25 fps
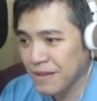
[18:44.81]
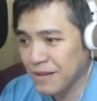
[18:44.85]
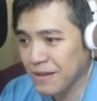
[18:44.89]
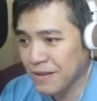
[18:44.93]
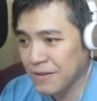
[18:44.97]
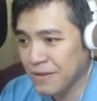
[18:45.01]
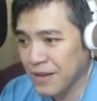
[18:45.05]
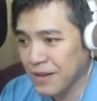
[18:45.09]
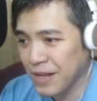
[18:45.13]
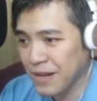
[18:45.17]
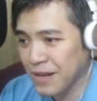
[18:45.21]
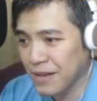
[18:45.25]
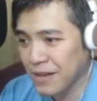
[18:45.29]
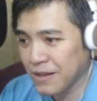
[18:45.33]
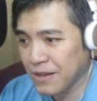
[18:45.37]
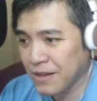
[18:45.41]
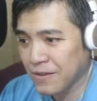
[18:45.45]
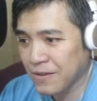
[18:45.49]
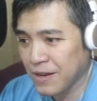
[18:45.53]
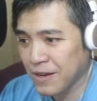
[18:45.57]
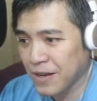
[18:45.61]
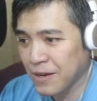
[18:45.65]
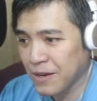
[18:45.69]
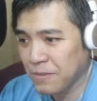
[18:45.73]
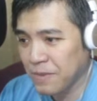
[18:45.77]

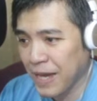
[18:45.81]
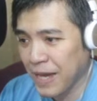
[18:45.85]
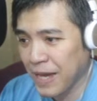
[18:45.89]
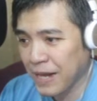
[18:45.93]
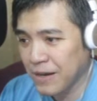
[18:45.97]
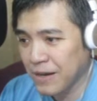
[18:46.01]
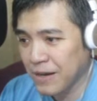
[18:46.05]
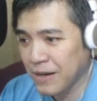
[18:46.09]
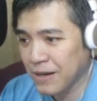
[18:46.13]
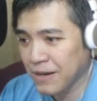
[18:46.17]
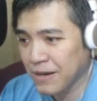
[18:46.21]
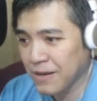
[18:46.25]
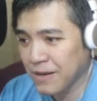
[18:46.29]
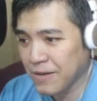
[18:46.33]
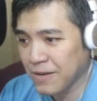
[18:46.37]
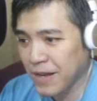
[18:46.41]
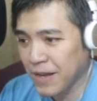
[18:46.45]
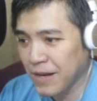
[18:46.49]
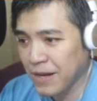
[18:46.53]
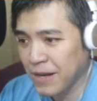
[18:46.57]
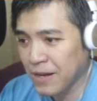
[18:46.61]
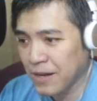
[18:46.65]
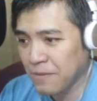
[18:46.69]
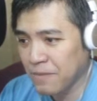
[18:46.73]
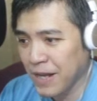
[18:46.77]
Crater pattern. A
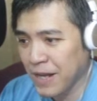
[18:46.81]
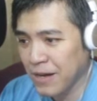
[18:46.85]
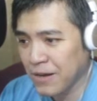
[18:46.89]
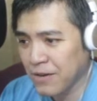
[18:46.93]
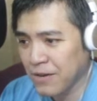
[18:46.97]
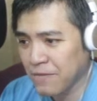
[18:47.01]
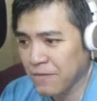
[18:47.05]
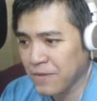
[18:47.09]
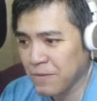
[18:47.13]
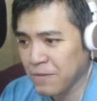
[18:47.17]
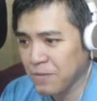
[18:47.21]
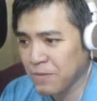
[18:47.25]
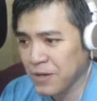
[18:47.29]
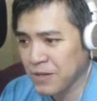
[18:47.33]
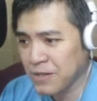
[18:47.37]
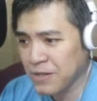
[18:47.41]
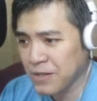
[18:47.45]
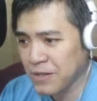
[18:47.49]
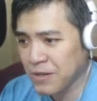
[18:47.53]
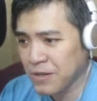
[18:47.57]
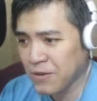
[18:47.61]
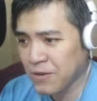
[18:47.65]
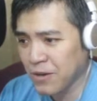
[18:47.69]
radial pattern of depression in